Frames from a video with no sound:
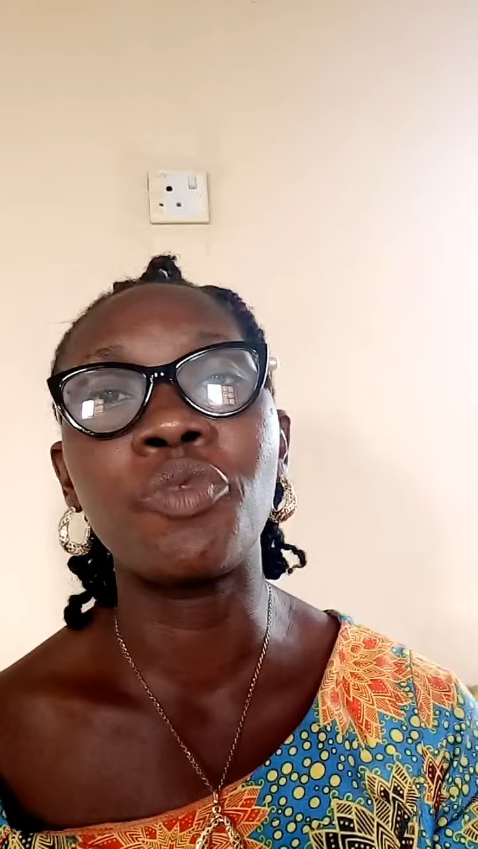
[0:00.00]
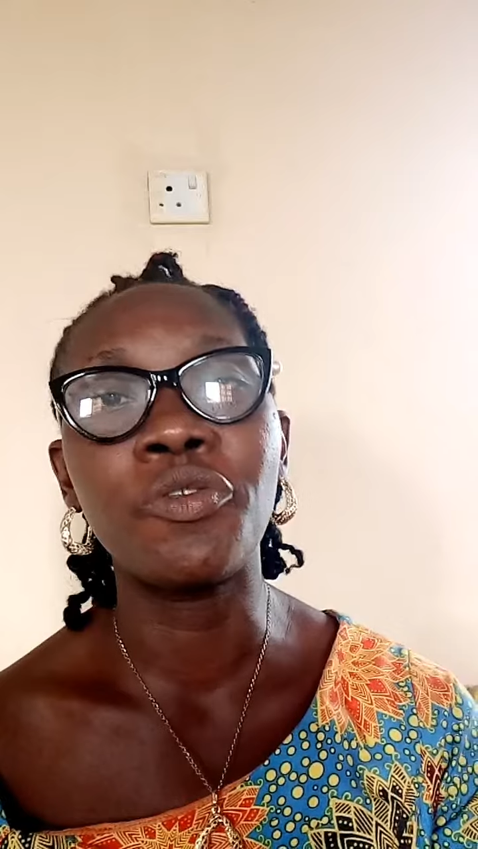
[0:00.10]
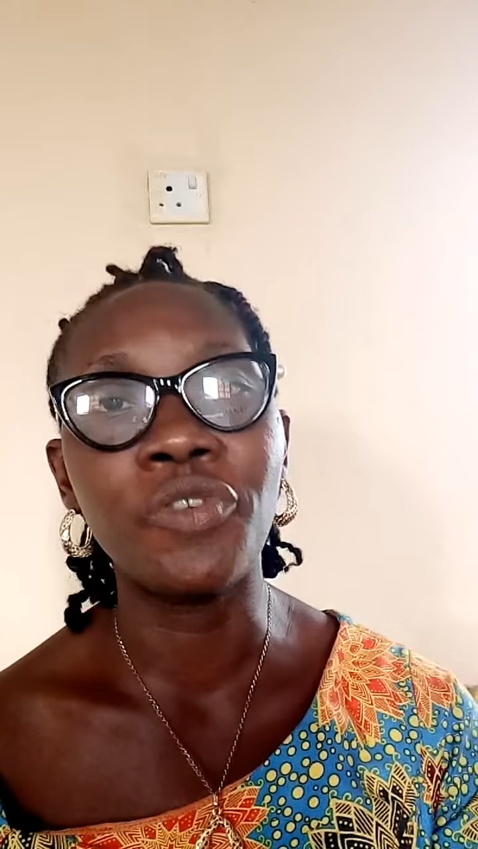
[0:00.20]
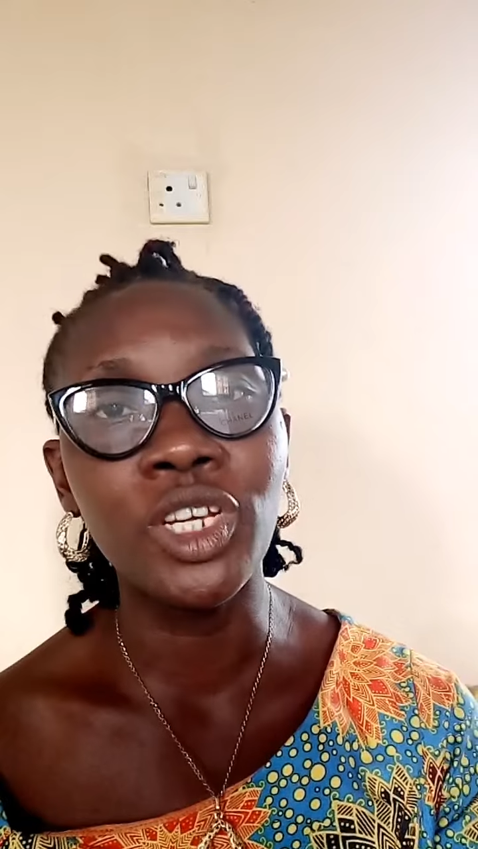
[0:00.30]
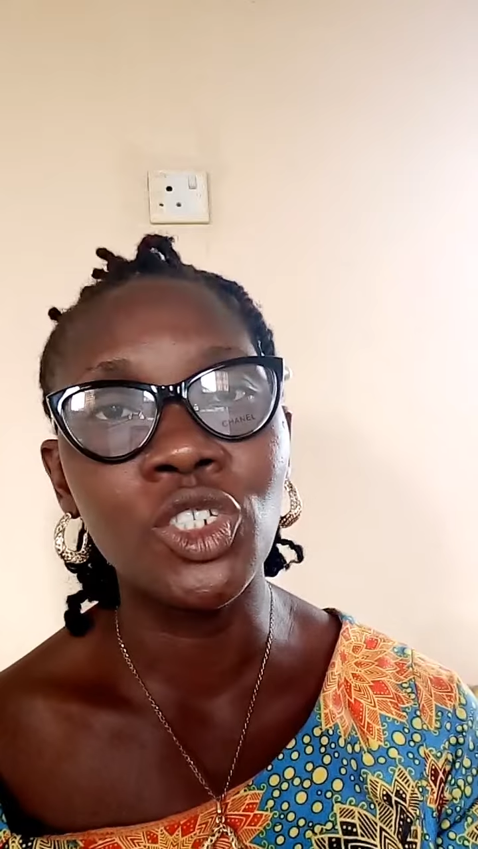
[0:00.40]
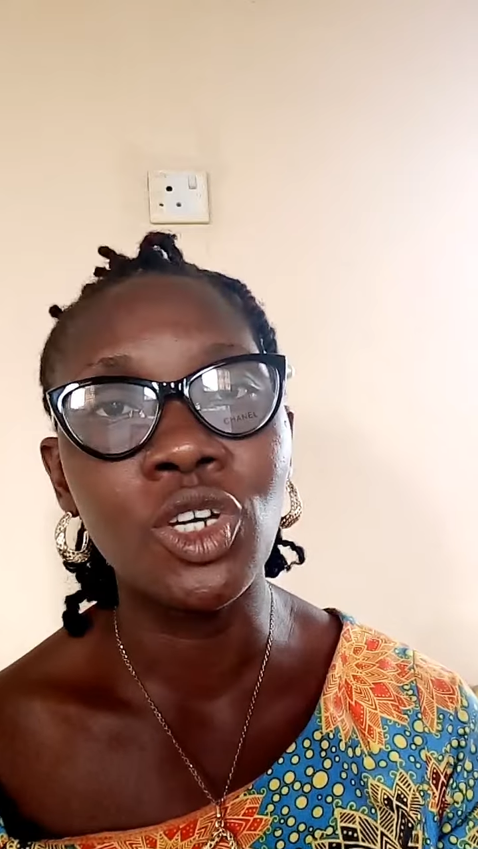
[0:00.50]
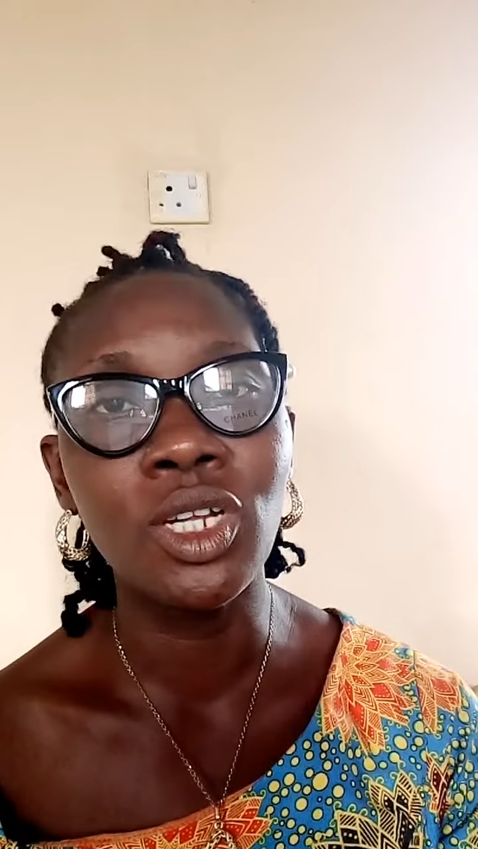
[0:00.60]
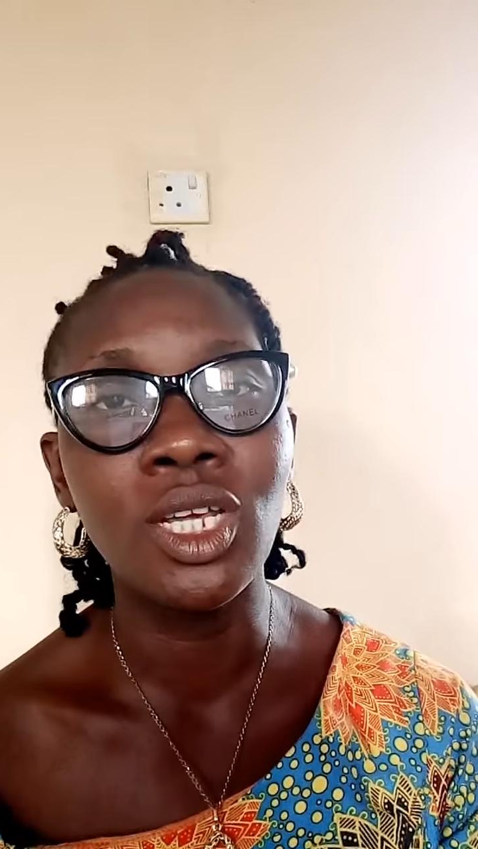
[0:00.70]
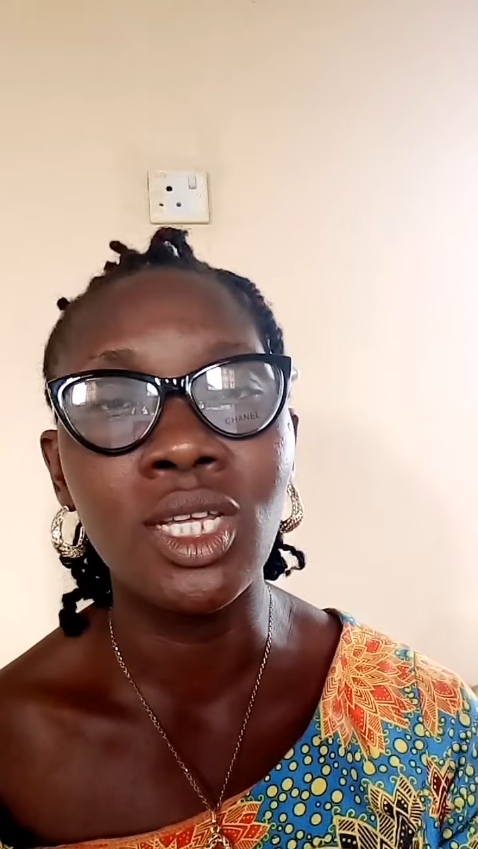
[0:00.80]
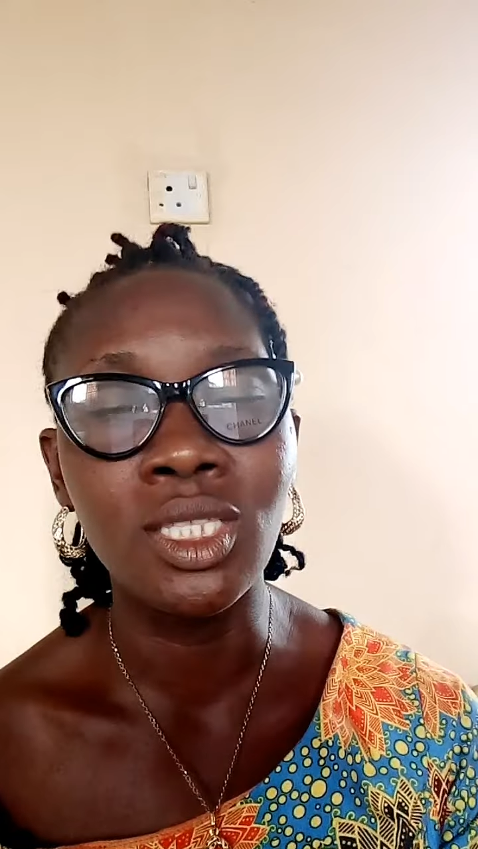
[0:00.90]
prevention
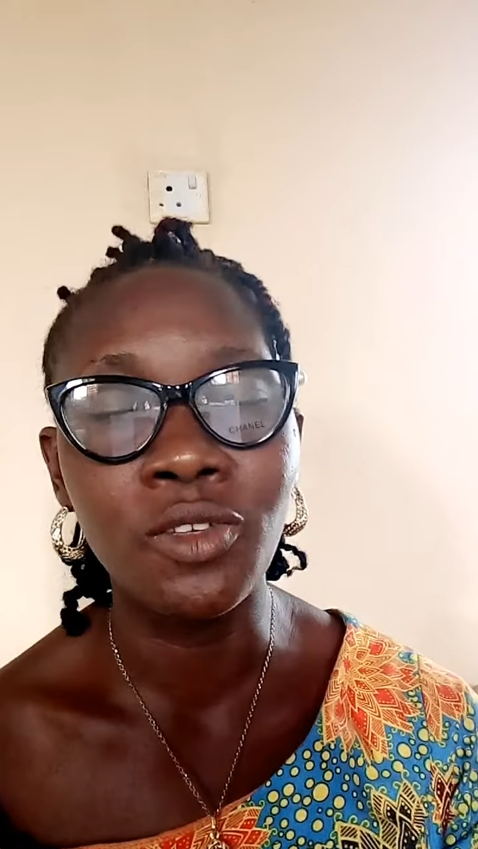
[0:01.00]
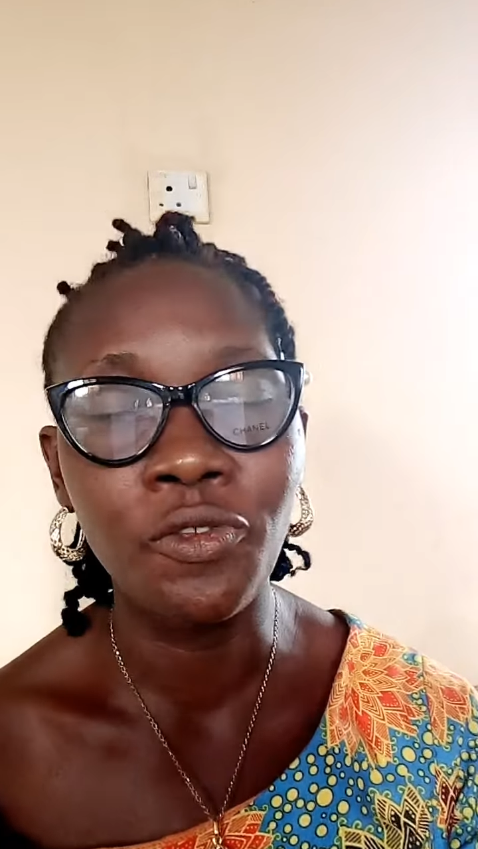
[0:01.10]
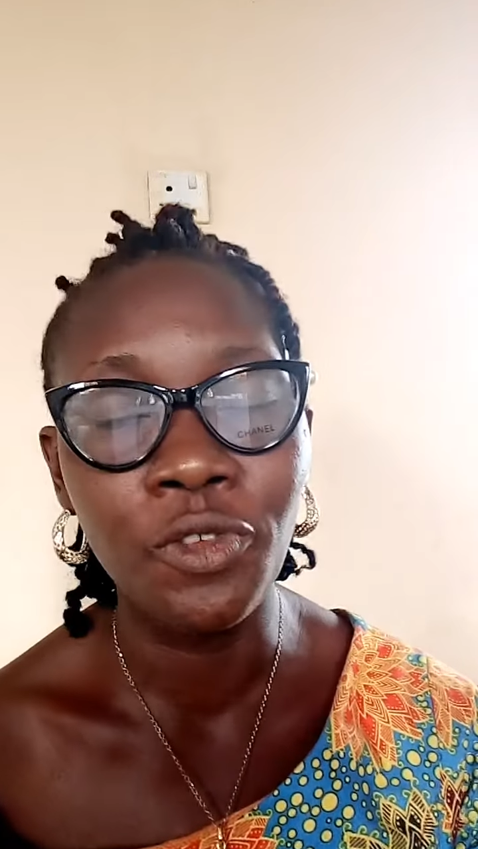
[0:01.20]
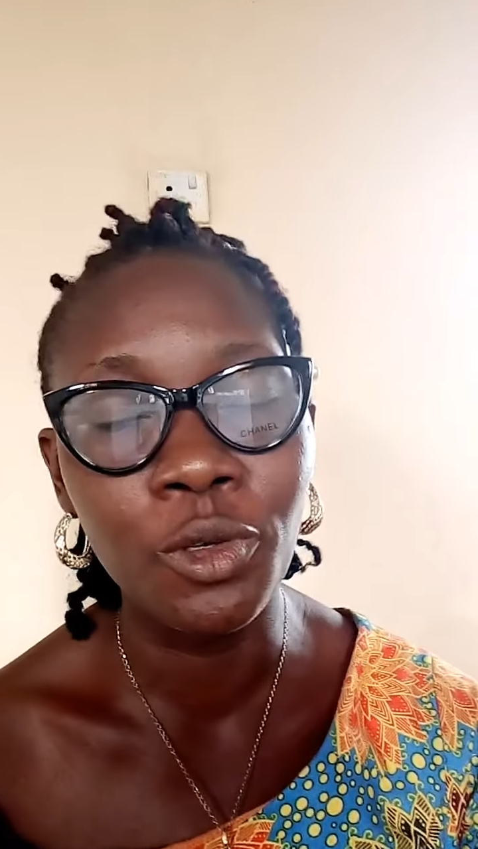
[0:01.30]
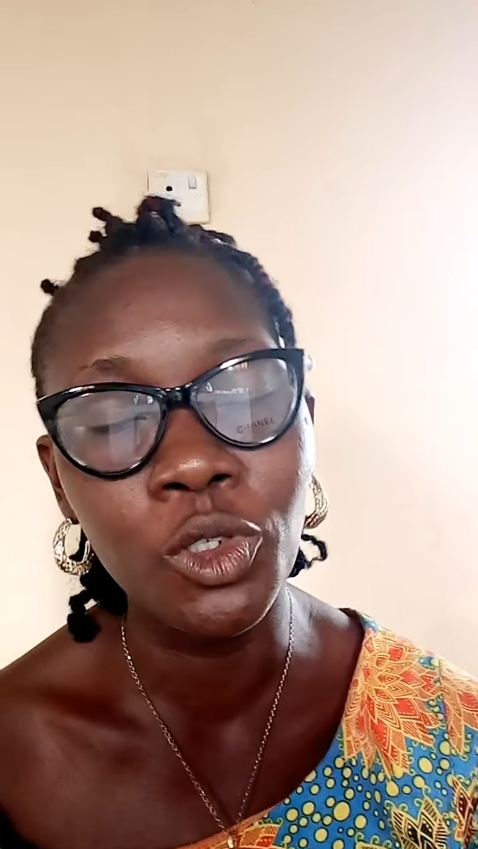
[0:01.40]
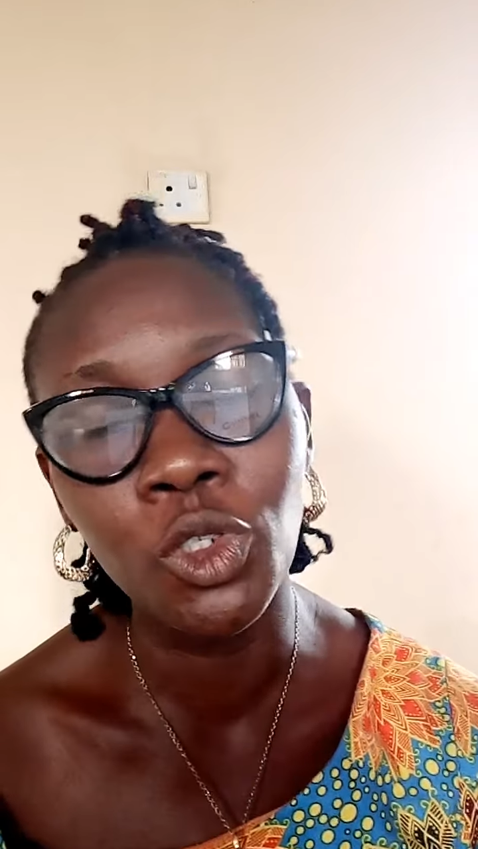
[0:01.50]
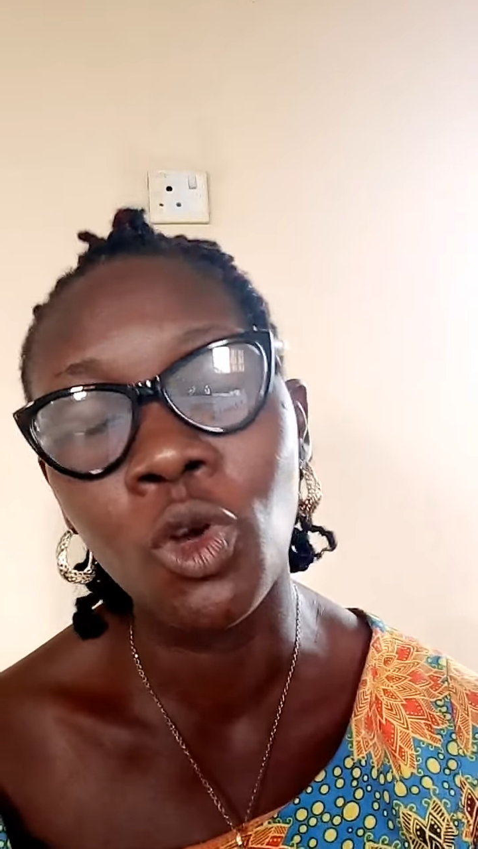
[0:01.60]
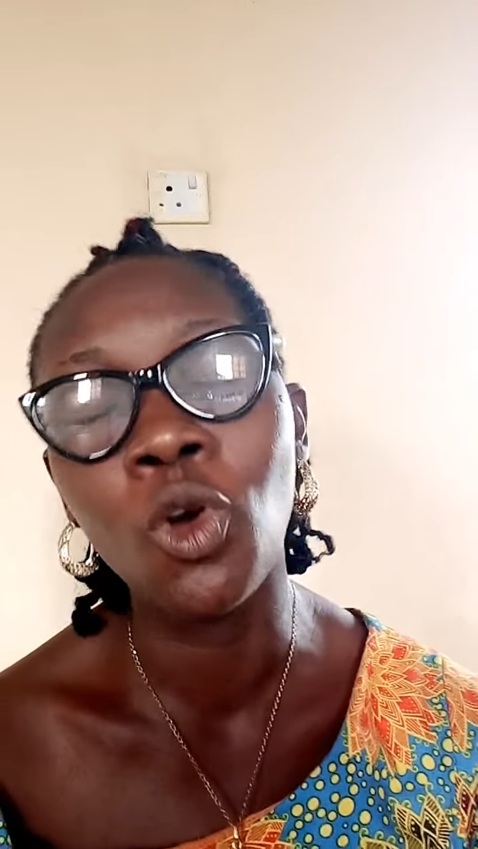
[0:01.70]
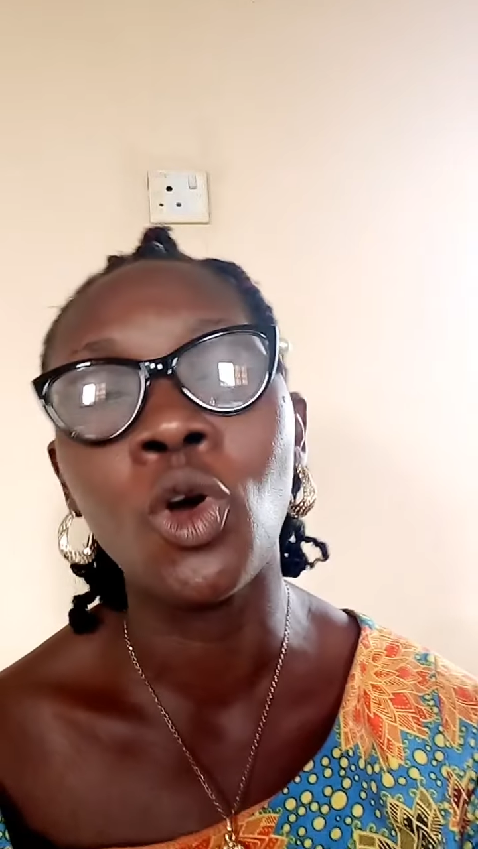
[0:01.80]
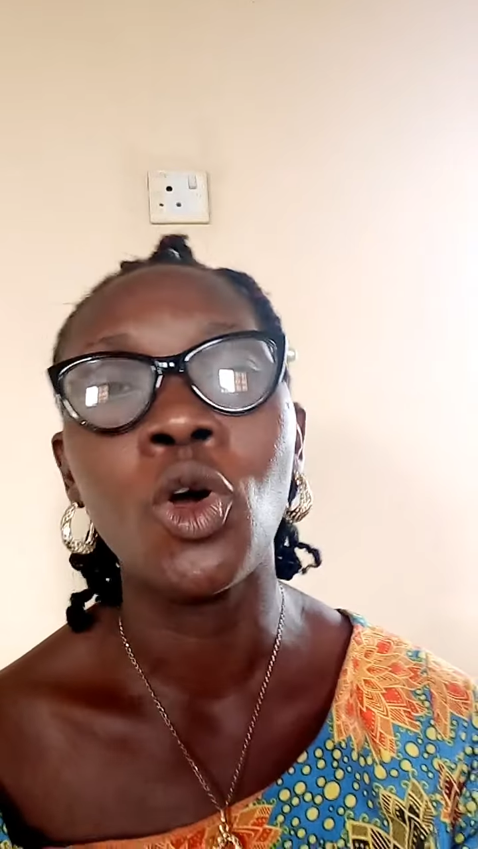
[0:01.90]
in the future